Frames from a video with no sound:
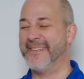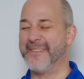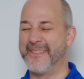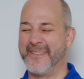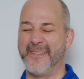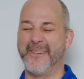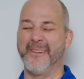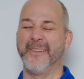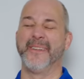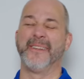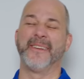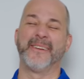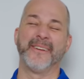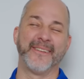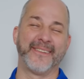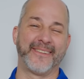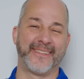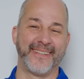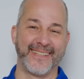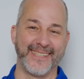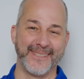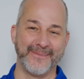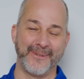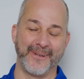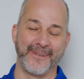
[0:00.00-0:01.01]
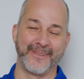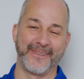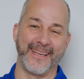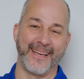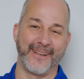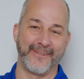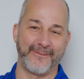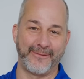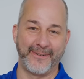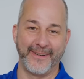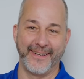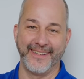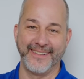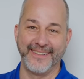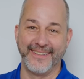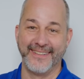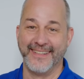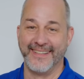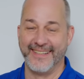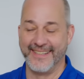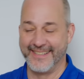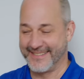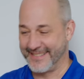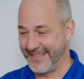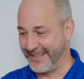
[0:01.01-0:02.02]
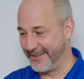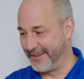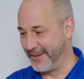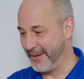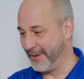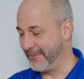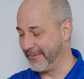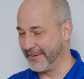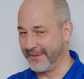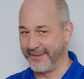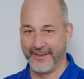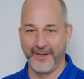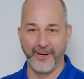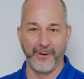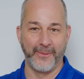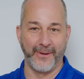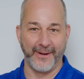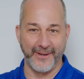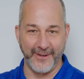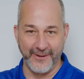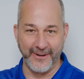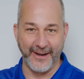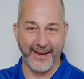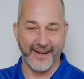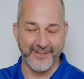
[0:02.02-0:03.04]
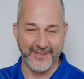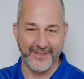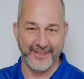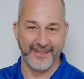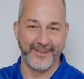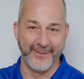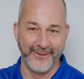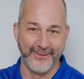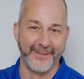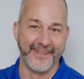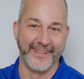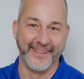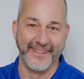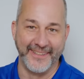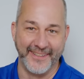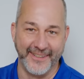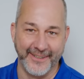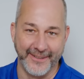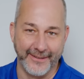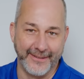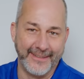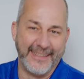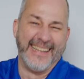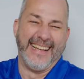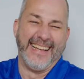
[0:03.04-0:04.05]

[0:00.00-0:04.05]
The only good thing about that fan is that no one will hear what you're actually doing in here.